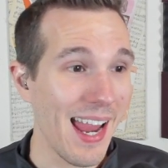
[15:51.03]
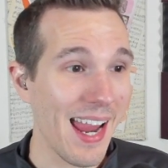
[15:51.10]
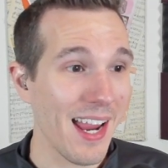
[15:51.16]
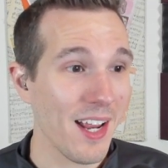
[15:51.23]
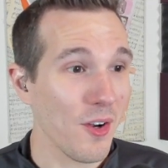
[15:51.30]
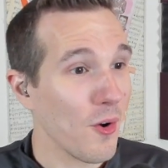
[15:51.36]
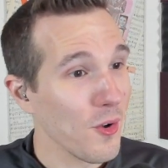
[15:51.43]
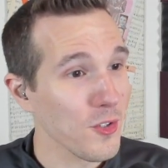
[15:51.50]

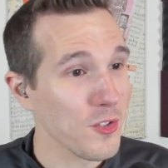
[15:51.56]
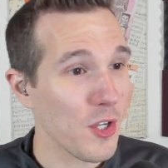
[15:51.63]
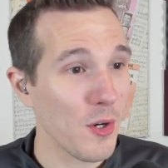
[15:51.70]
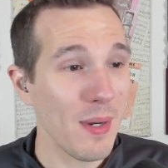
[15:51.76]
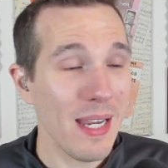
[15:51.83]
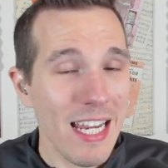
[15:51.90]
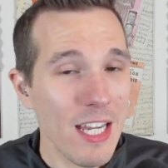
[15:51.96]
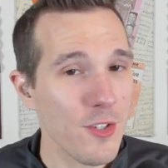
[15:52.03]
And
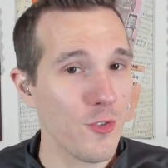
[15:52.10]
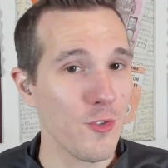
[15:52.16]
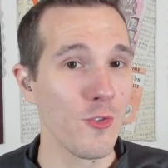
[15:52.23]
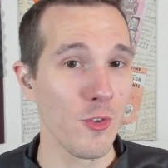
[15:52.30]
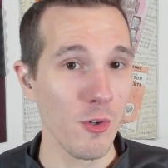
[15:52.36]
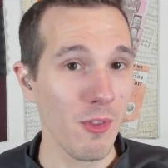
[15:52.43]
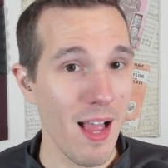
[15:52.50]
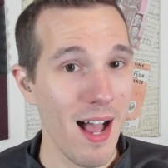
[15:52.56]
also, is
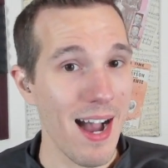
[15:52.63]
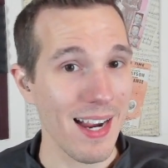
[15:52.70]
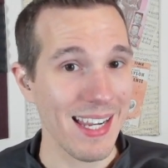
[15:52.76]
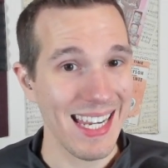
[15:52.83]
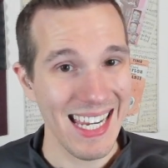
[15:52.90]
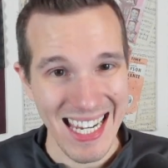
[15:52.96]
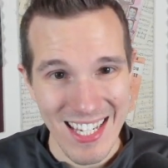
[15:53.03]
Drew Lock,